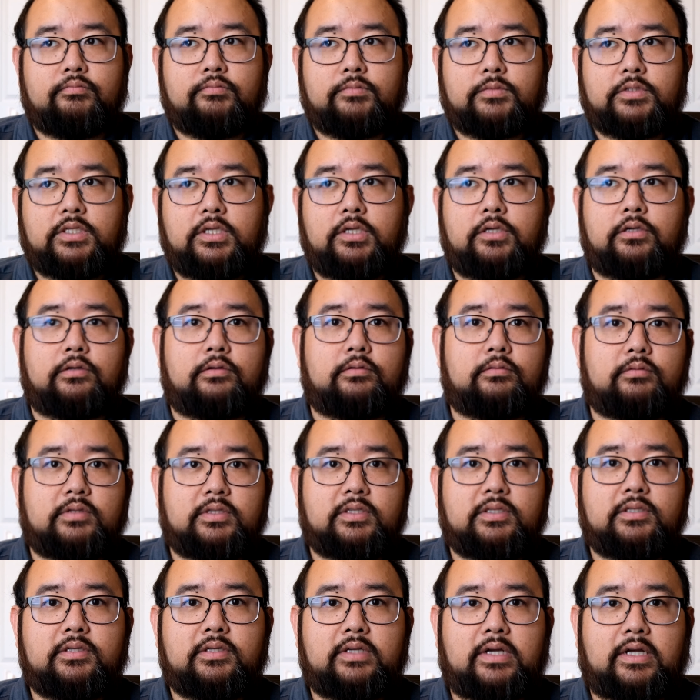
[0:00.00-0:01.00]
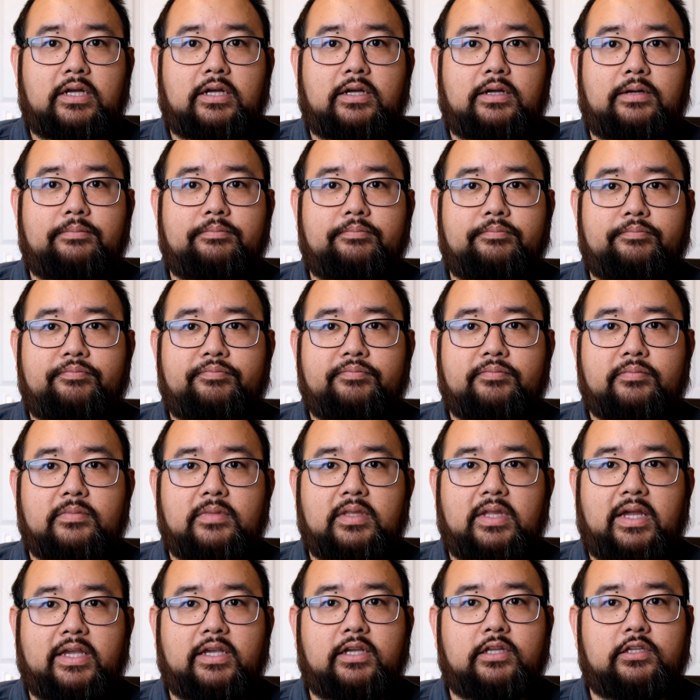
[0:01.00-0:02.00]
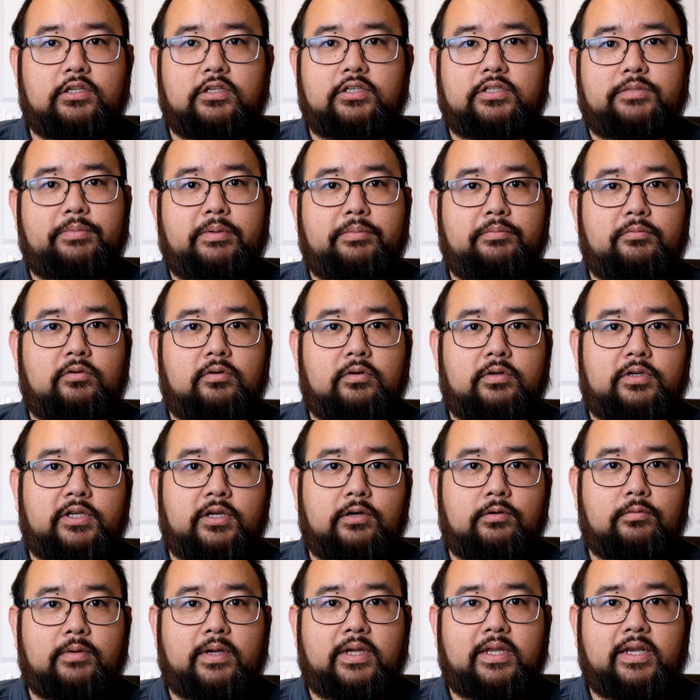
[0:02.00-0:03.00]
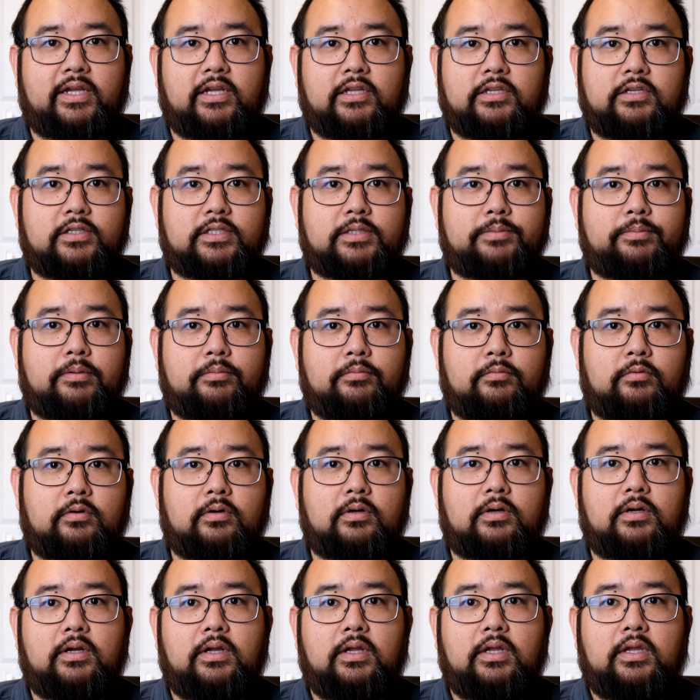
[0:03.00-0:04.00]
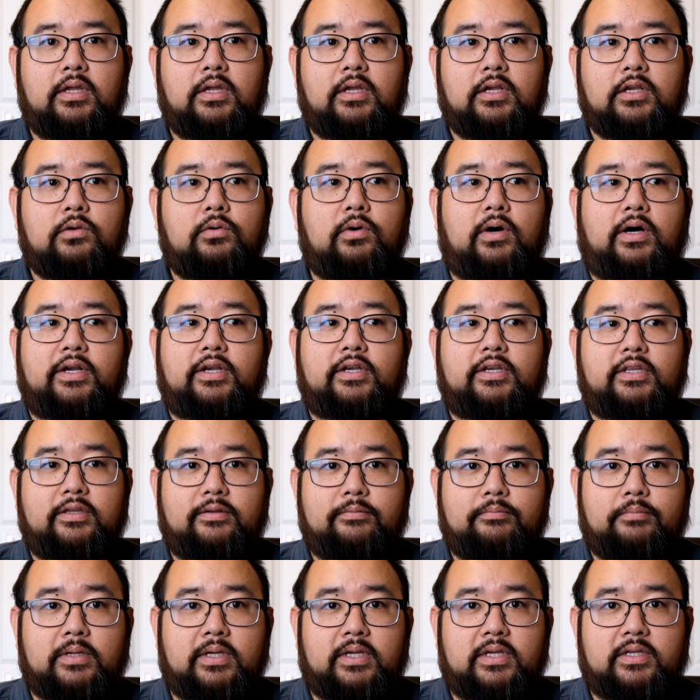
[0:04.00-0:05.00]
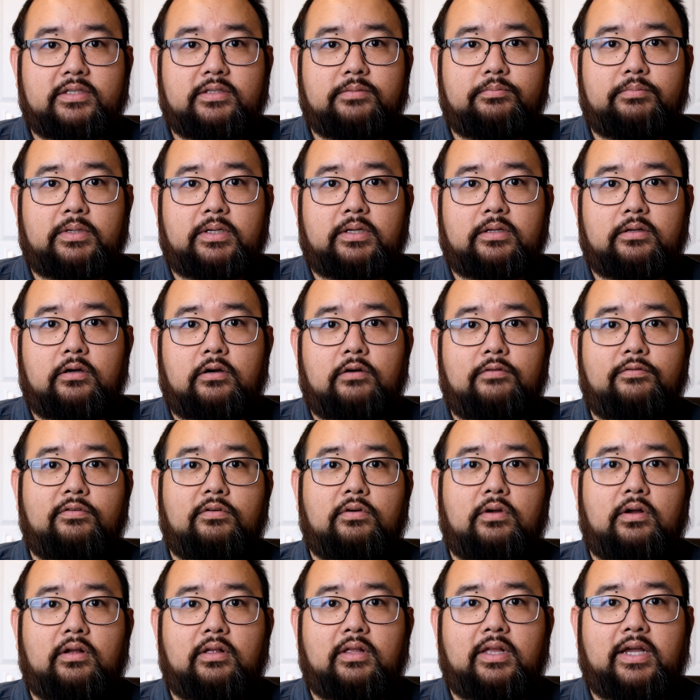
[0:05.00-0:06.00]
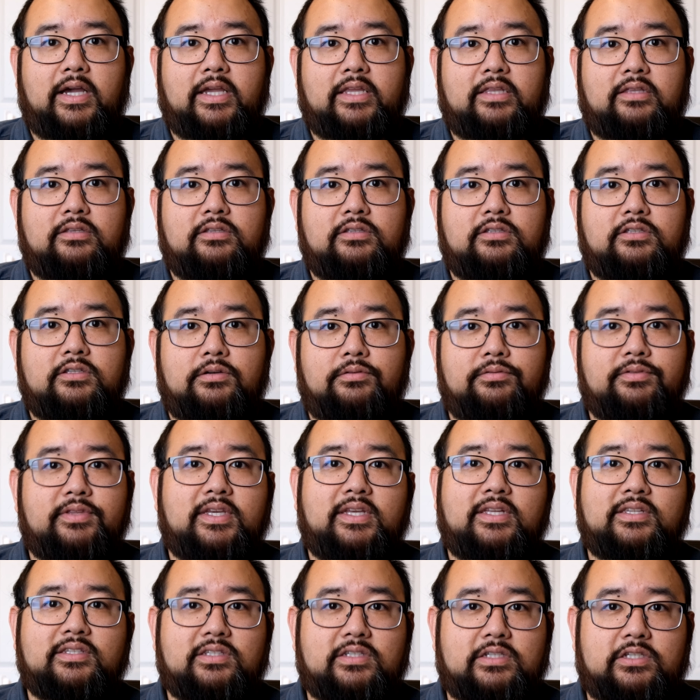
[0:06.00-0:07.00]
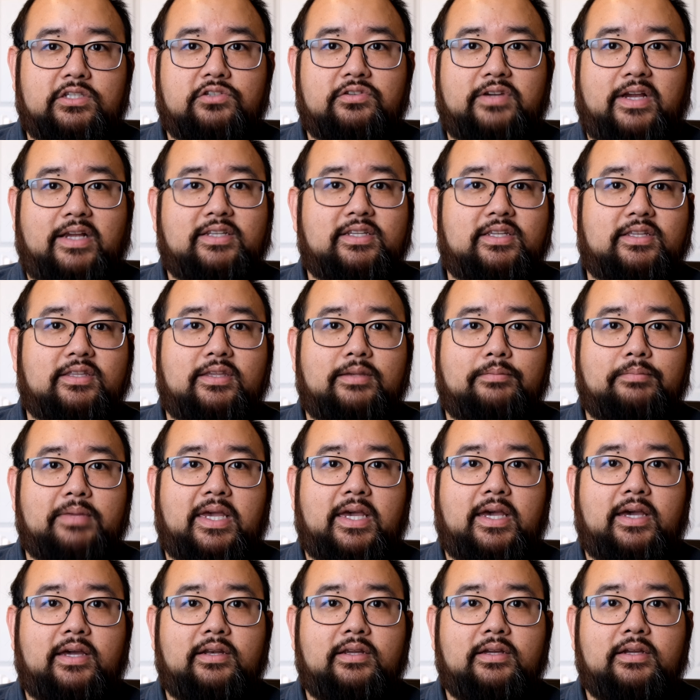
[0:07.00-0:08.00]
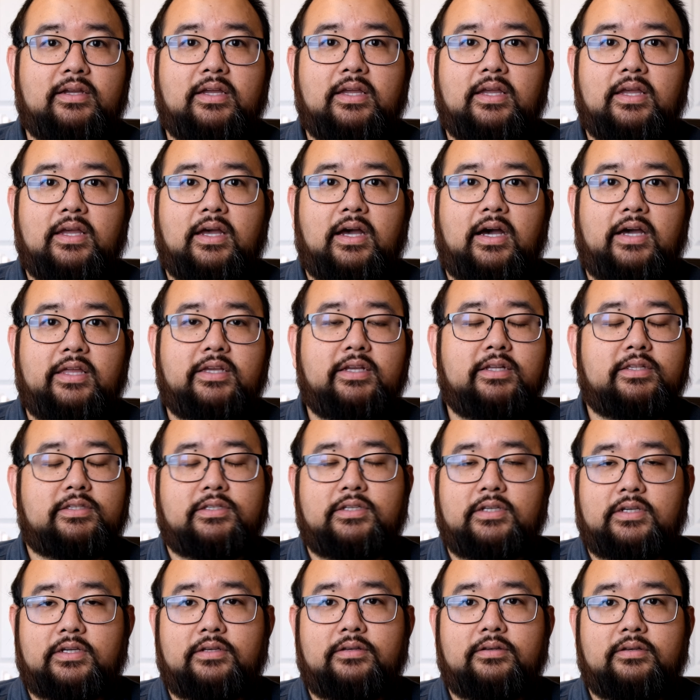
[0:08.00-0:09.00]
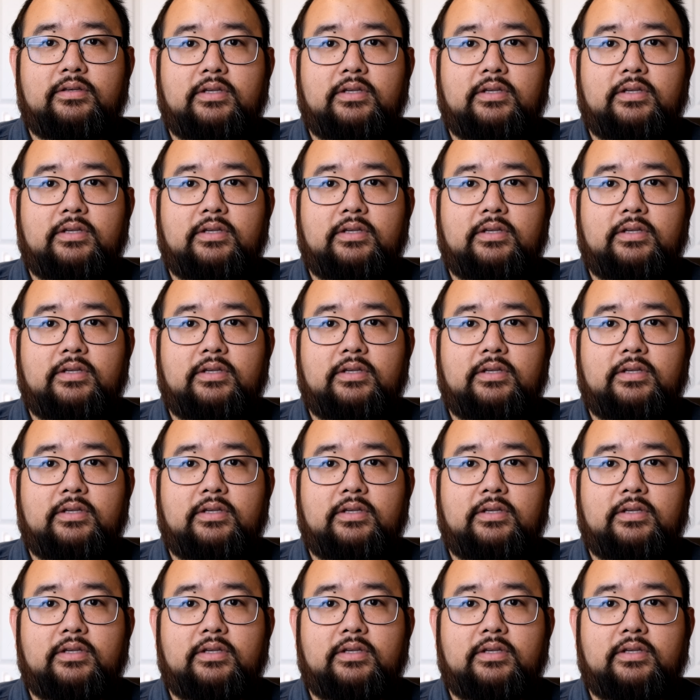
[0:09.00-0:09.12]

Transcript: tuned. I could use a bit more note weight. I could use a bit more quantity of bass, but overall, I don't think it's distractingly bad. I think it's good.